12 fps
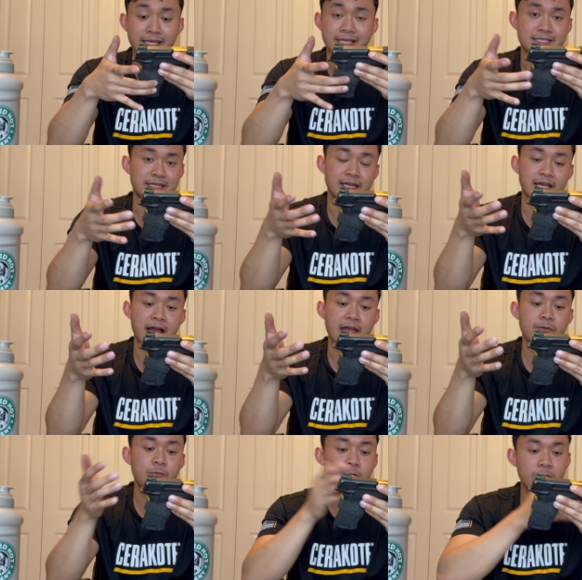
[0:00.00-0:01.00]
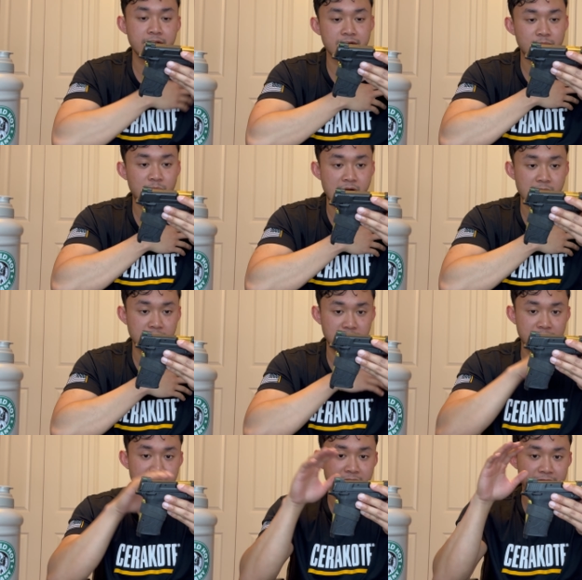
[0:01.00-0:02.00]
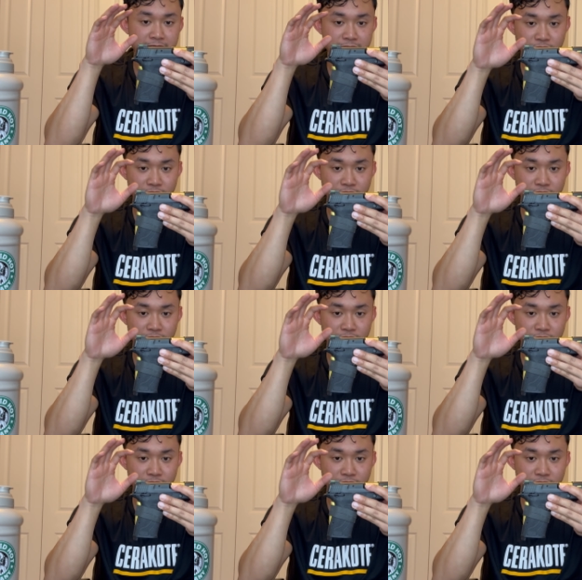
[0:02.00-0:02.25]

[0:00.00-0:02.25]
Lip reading: I said, I wouldn't probably buy this